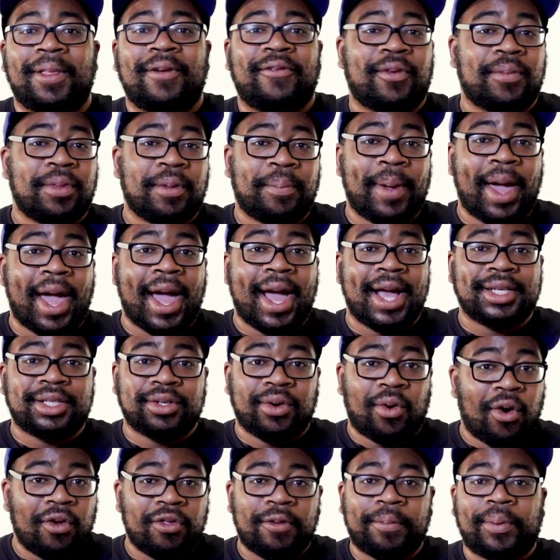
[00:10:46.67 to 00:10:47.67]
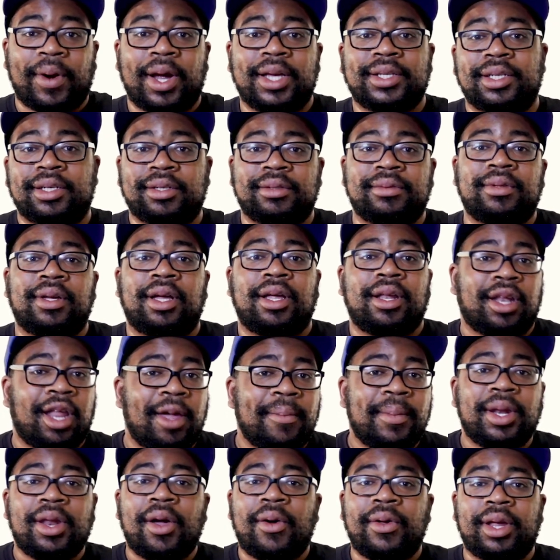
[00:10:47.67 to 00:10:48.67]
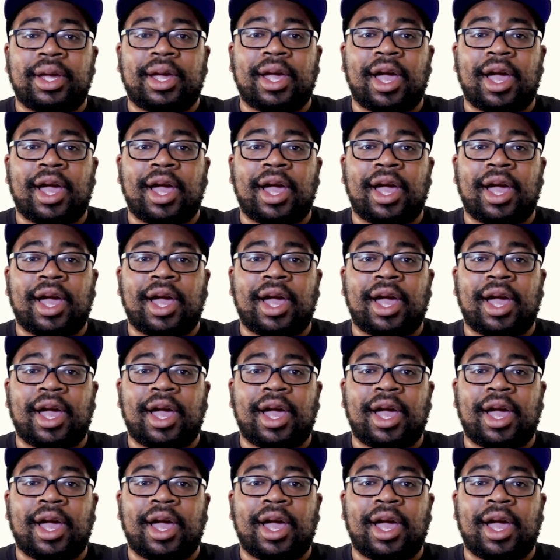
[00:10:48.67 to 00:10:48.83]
From the past or the present? Let me know in the